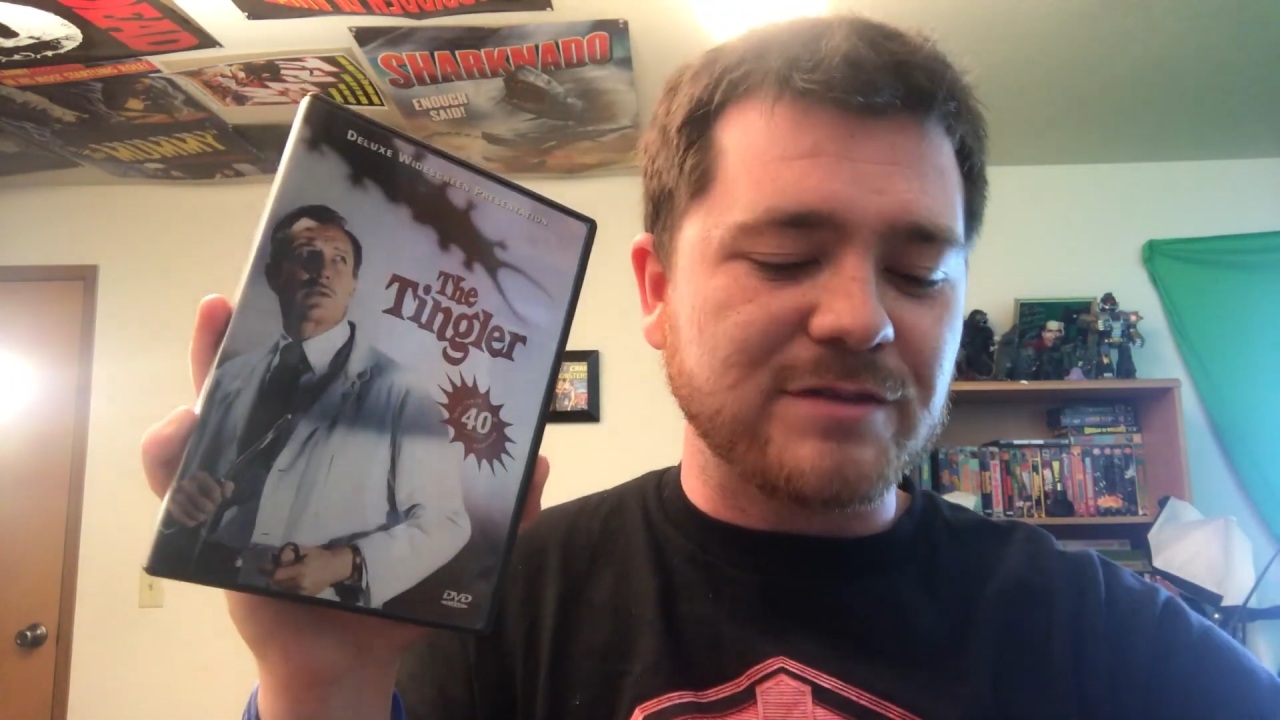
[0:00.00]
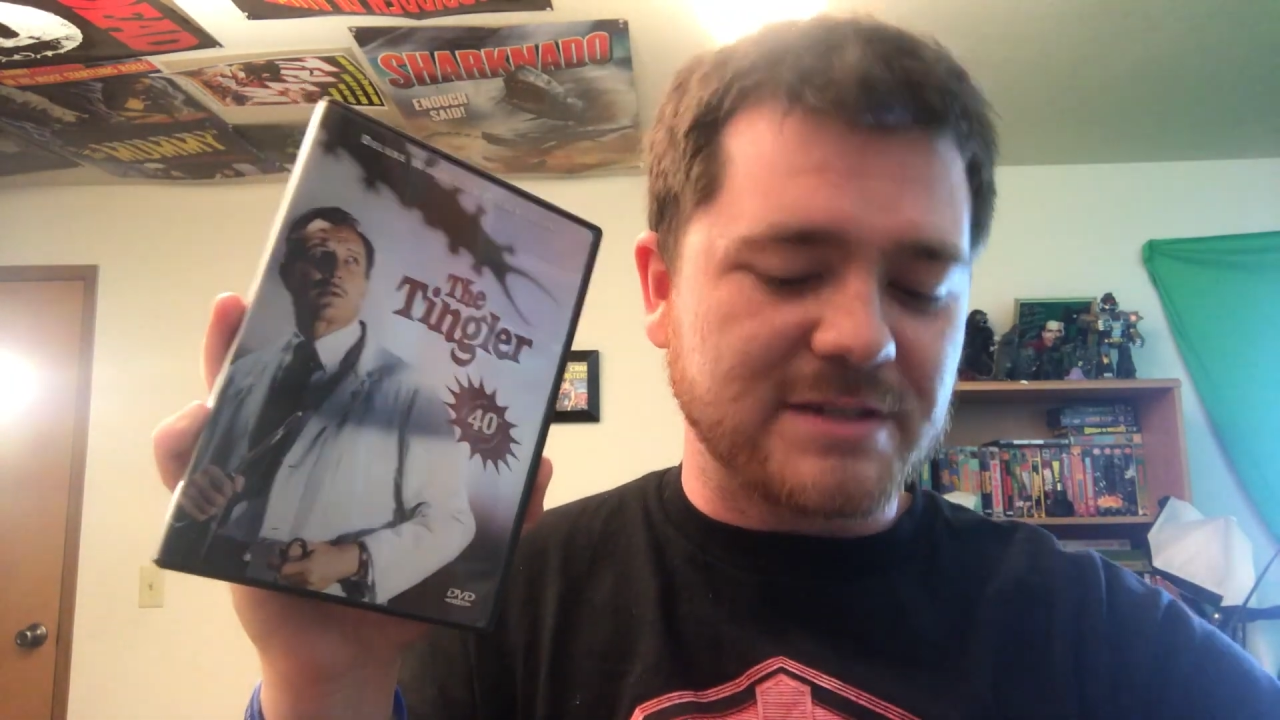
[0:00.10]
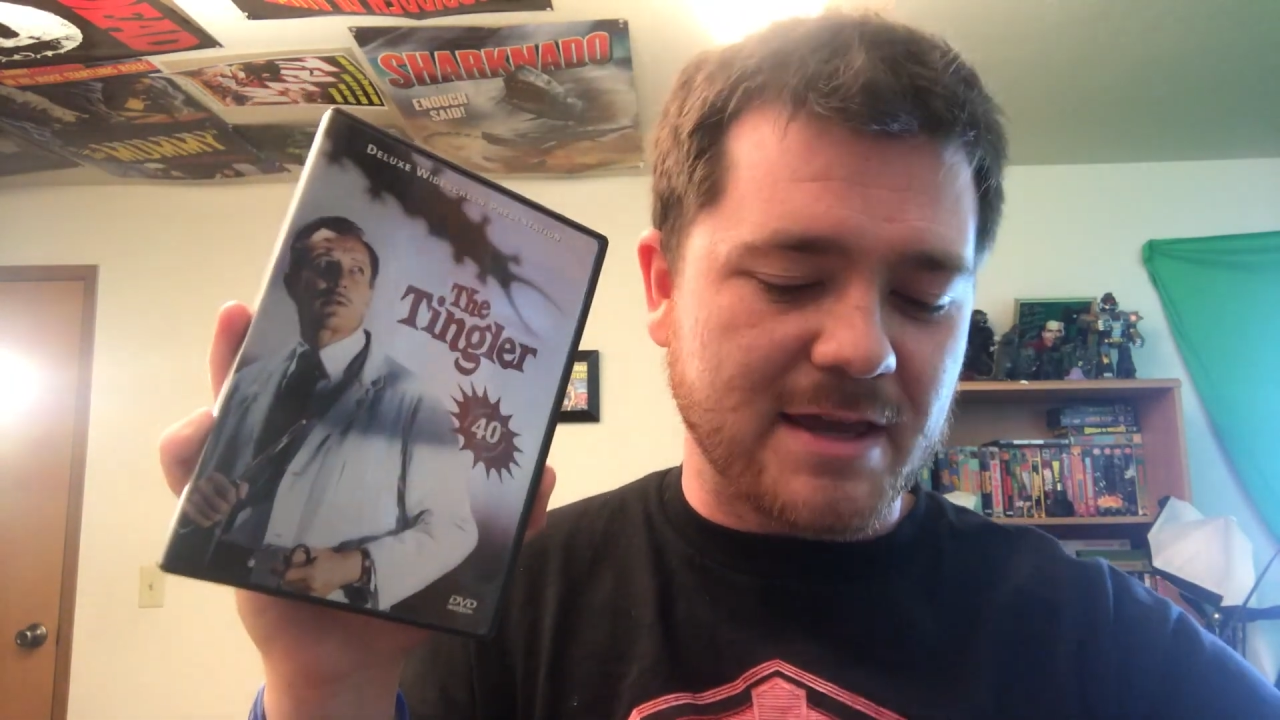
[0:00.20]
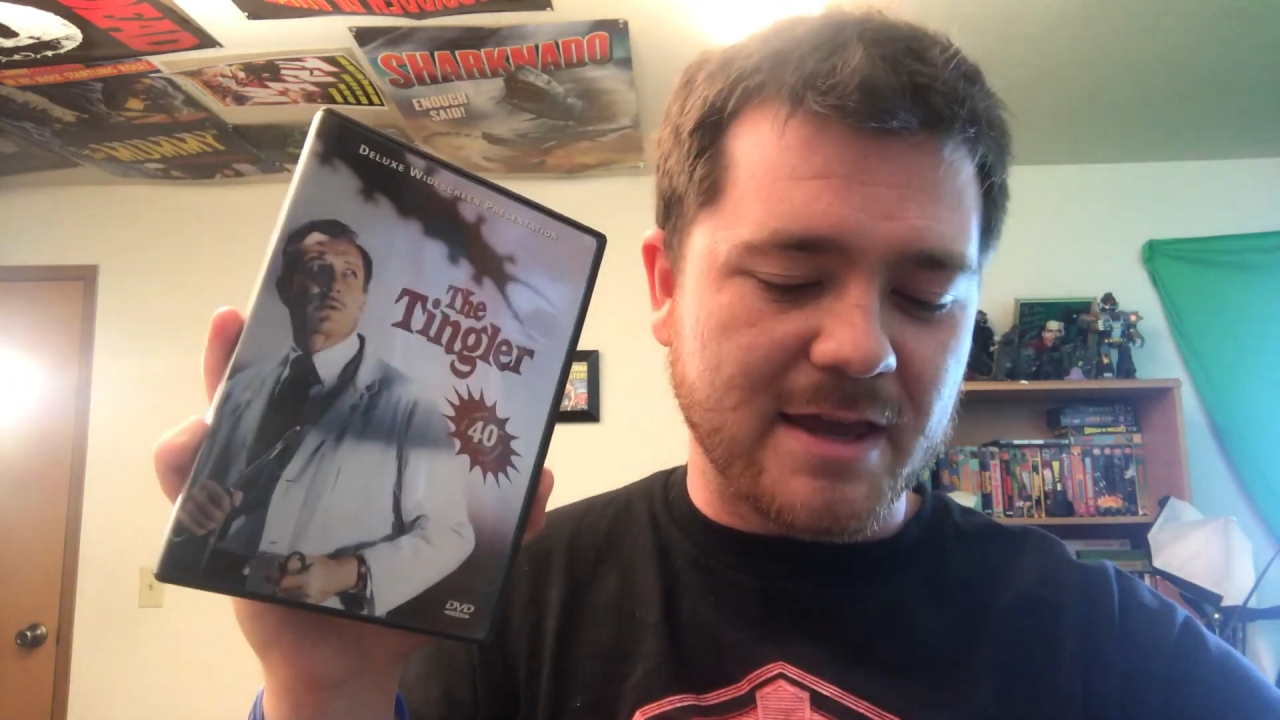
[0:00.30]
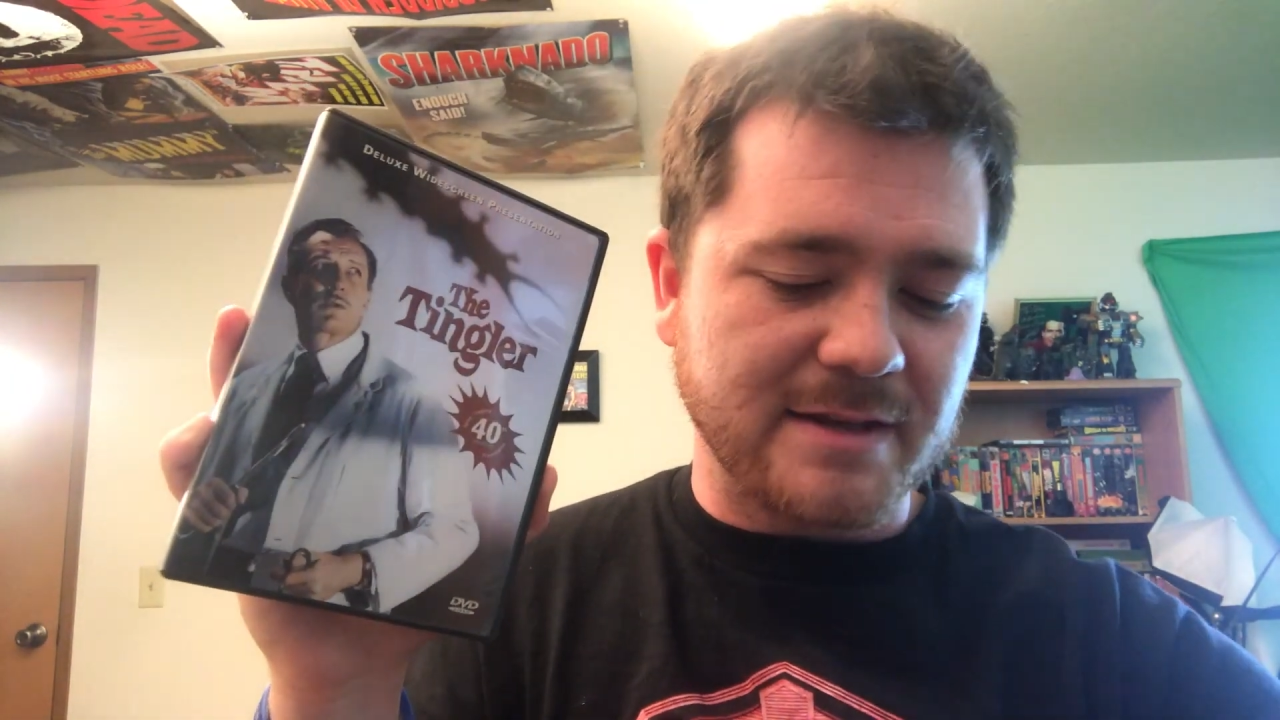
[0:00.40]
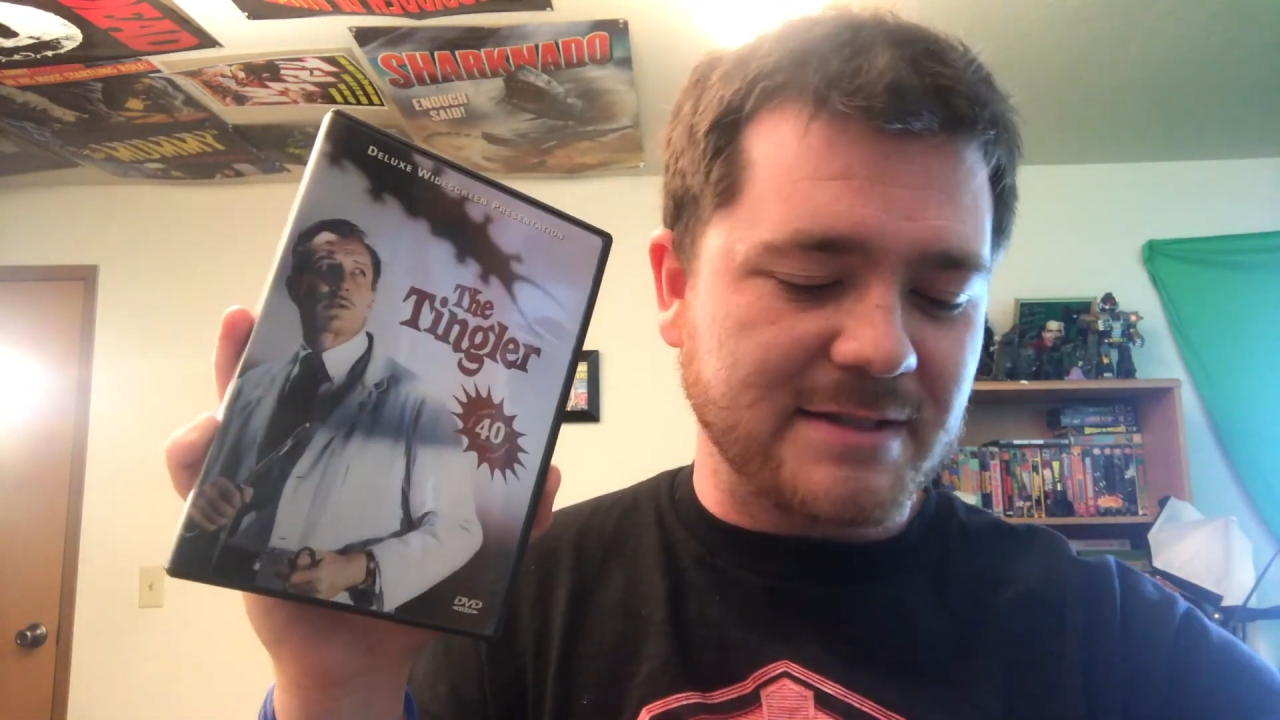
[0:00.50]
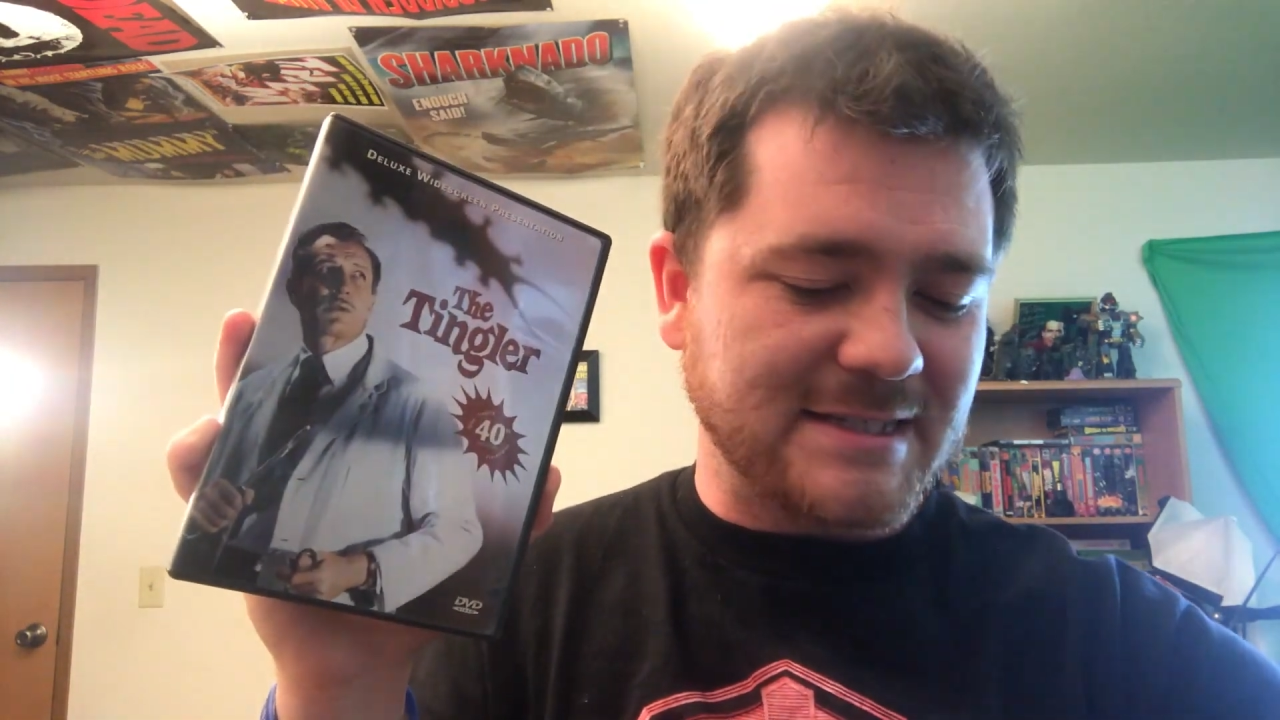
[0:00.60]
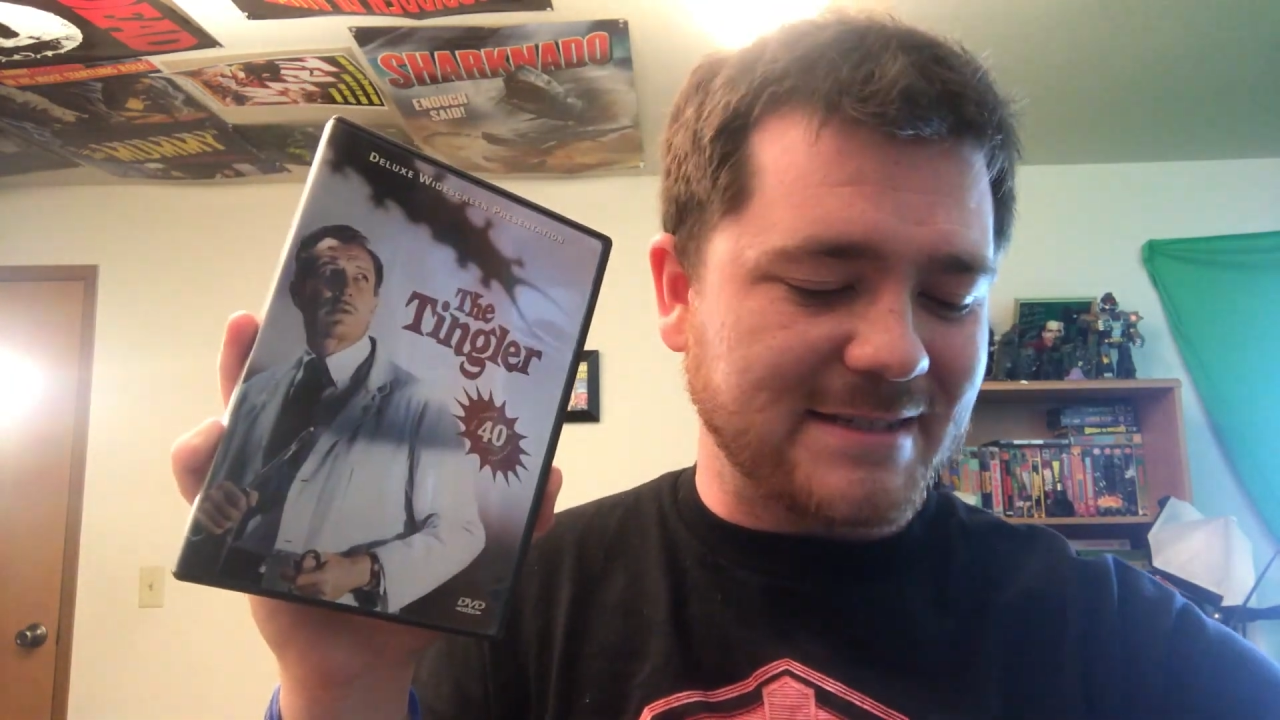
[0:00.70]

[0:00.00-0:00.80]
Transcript: said